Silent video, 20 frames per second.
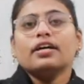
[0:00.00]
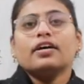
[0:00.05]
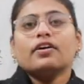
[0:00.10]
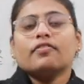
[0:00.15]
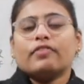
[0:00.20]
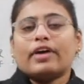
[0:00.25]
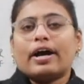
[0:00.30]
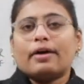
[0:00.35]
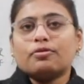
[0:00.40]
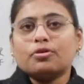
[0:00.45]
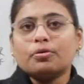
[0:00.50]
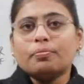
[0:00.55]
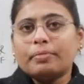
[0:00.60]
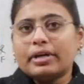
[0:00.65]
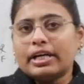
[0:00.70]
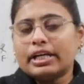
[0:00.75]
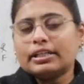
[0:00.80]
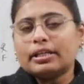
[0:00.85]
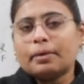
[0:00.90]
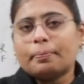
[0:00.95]
we have to
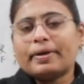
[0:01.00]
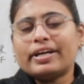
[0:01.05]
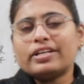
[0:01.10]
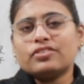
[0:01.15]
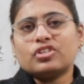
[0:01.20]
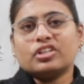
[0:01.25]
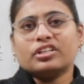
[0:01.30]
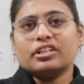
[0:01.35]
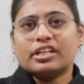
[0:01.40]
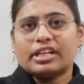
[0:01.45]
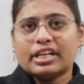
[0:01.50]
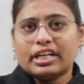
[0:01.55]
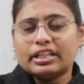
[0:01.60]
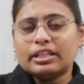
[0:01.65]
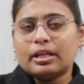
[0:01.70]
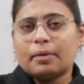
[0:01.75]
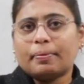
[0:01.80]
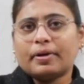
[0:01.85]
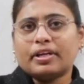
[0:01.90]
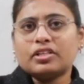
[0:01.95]
meet the patient, greet
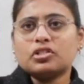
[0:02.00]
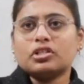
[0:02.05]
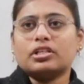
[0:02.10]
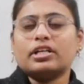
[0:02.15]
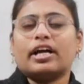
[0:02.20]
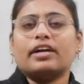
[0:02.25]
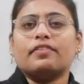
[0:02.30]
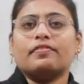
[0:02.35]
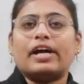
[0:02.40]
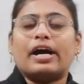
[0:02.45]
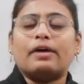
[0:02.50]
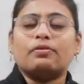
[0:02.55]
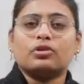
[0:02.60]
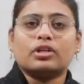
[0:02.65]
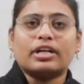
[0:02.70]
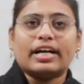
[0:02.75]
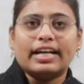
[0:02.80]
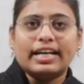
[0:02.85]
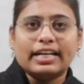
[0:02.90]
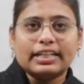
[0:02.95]
the patient, and we have to
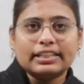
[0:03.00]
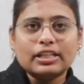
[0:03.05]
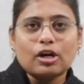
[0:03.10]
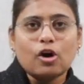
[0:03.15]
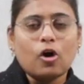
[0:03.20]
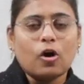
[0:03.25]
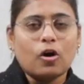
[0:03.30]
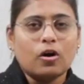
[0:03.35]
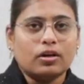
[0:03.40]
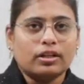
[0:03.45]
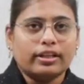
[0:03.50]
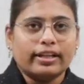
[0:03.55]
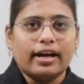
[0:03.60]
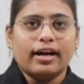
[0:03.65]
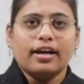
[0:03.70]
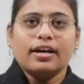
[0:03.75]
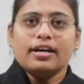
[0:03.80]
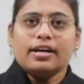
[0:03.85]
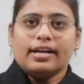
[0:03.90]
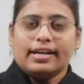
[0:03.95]
collect all the
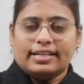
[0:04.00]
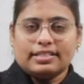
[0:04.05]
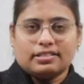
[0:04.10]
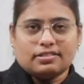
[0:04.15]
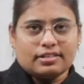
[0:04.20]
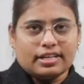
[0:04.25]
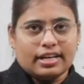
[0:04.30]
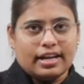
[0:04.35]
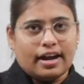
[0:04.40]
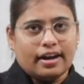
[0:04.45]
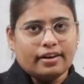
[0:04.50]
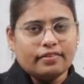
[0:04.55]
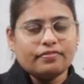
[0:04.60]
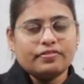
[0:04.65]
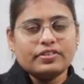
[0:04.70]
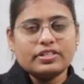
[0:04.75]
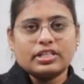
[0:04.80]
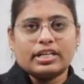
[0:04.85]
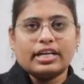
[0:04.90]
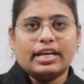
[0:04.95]
history and
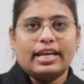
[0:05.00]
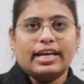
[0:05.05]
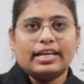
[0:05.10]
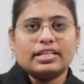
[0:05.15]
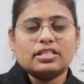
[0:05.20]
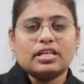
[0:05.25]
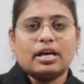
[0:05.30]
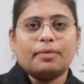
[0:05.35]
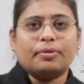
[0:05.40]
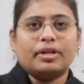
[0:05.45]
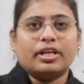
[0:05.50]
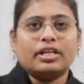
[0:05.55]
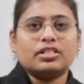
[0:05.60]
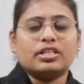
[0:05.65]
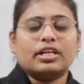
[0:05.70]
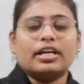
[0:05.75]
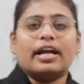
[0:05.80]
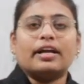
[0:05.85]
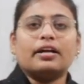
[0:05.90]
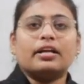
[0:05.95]
physical
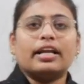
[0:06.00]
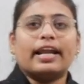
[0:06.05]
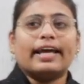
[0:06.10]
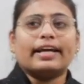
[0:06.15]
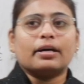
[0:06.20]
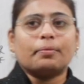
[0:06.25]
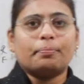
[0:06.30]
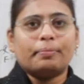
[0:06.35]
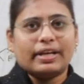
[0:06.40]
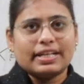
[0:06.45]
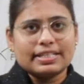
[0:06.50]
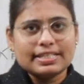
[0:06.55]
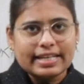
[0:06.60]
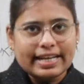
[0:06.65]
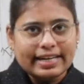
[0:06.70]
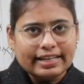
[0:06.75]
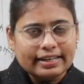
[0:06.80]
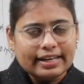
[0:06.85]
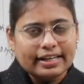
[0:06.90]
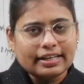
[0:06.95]
examination, and like a
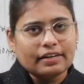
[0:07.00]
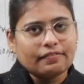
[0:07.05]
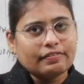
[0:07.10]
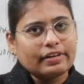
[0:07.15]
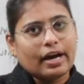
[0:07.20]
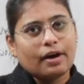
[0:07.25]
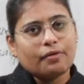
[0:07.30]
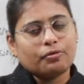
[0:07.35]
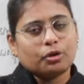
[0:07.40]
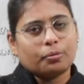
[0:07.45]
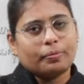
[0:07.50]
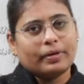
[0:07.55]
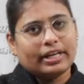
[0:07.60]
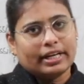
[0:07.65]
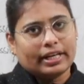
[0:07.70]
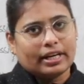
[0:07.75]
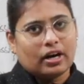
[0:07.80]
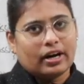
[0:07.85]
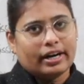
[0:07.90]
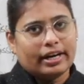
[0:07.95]
baseline data we have to be
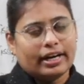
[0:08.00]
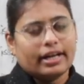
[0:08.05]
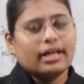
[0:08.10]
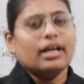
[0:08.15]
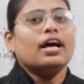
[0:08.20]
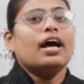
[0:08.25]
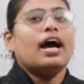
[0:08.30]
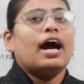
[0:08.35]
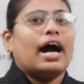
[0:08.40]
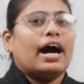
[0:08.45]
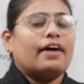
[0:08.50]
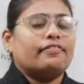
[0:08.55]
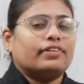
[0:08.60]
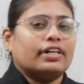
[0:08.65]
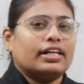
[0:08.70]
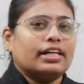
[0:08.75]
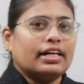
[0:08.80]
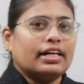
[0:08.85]
recorded. After